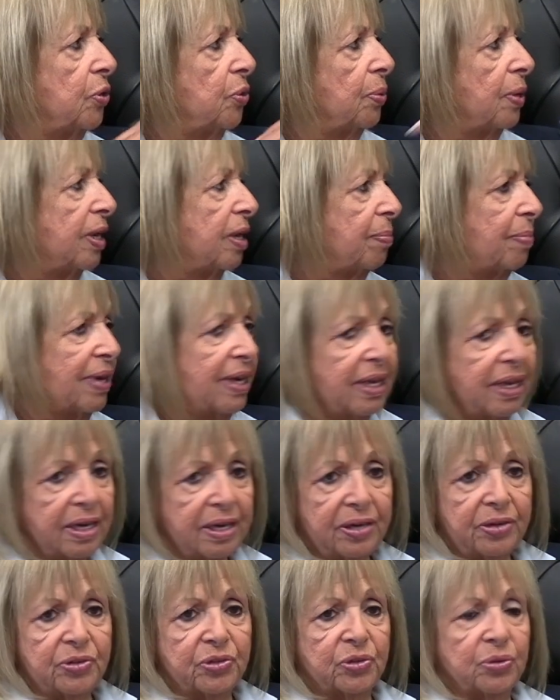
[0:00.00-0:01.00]
who anybody
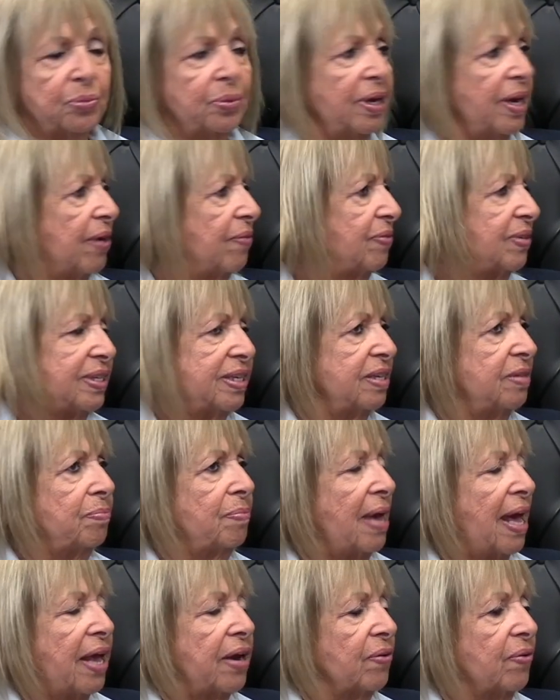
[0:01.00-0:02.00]
is or whatever. It didn't
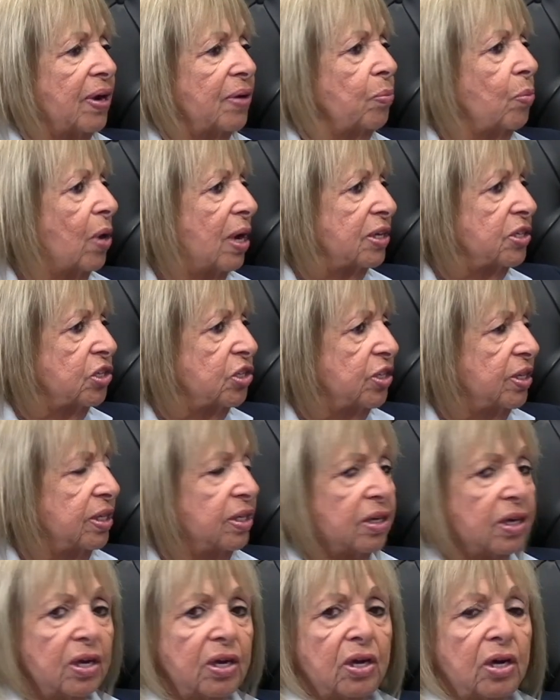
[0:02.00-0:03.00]
matter. I watched it
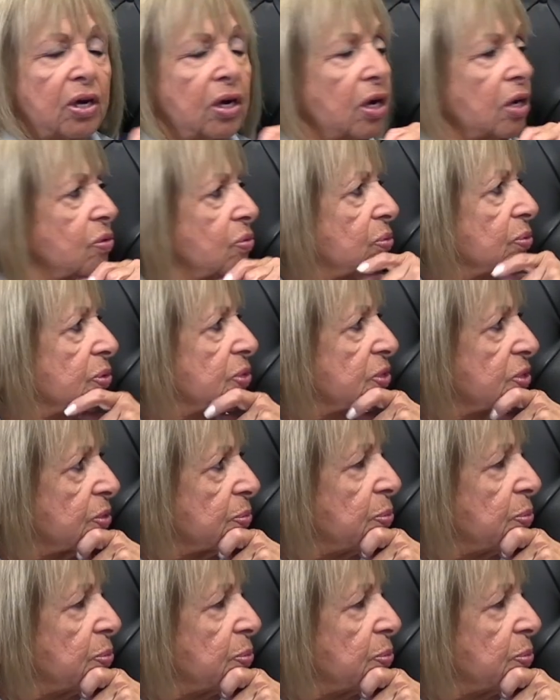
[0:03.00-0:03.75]
across the